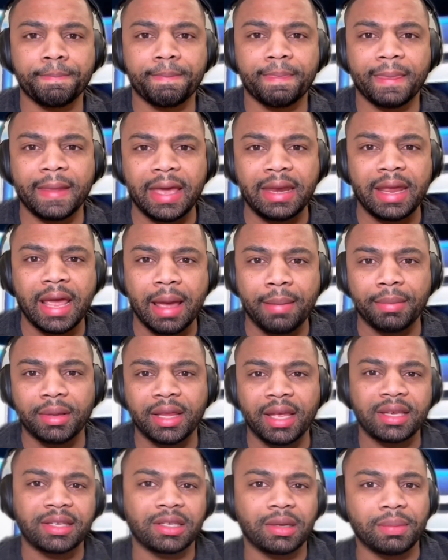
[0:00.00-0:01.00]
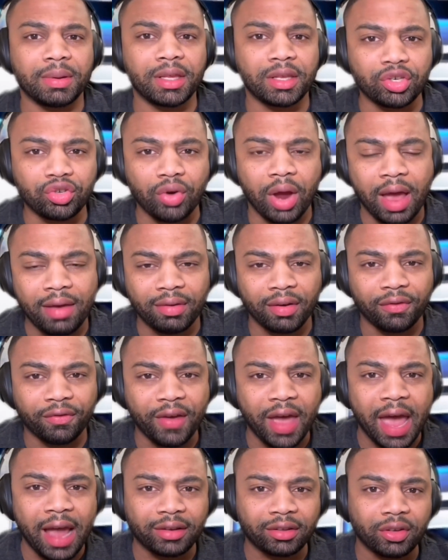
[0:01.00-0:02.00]
and MLS to be the driving
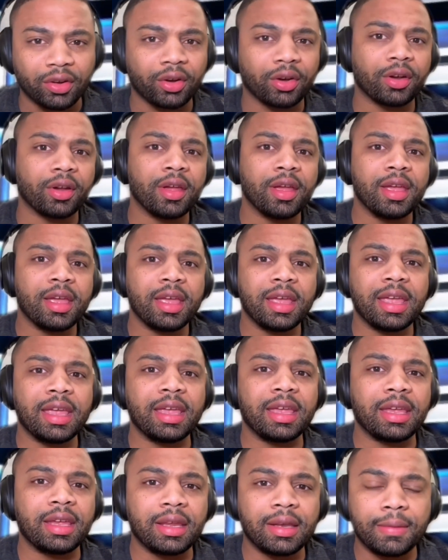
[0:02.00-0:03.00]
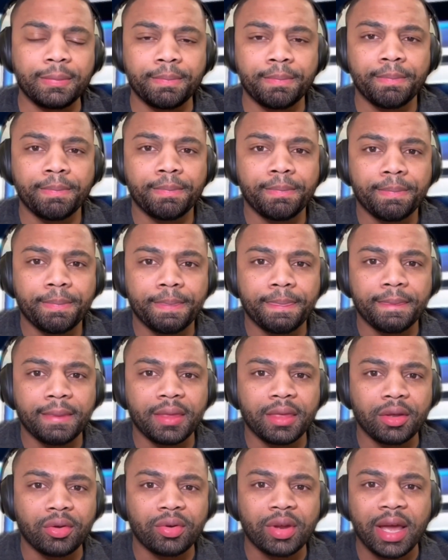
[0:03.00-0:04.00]
factor in
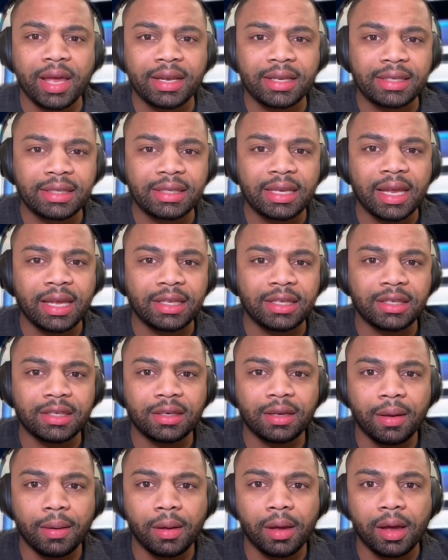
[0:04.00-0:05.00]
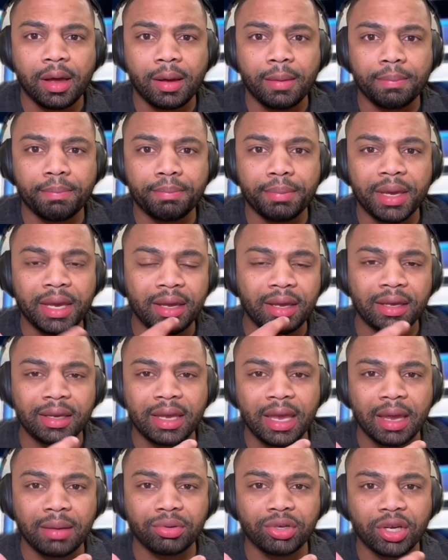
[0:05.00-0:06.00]
the United States being a
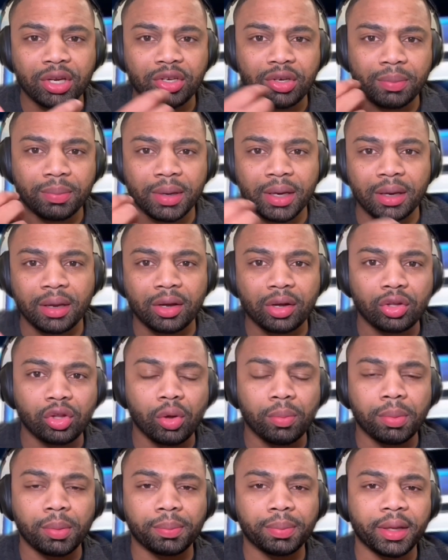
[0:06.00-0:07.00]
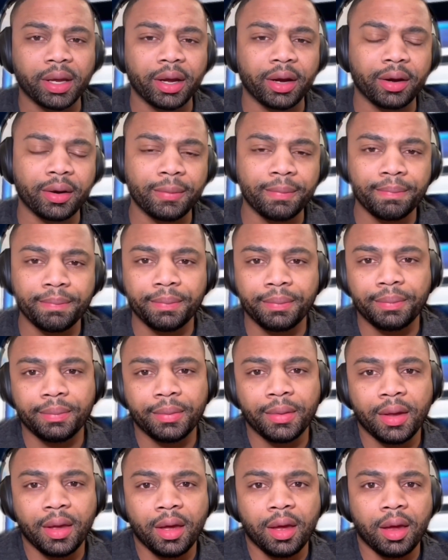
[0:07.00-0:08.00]
game changer, being a global player.
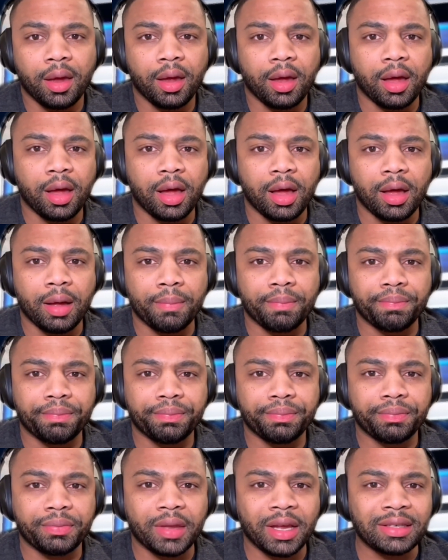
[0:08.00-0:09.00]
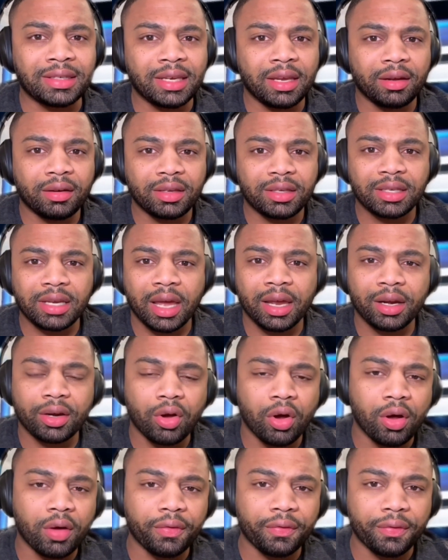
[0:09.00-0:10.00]
That's it. Signing
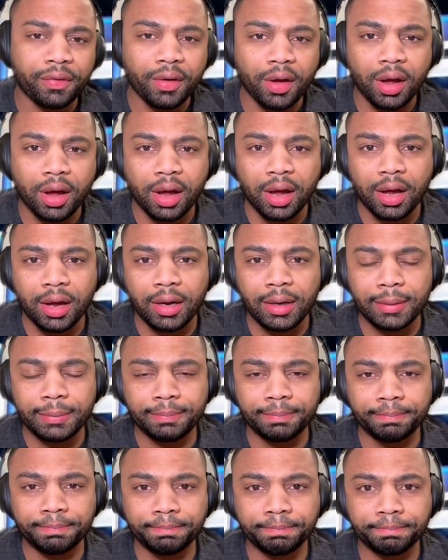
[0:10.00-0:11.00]
off on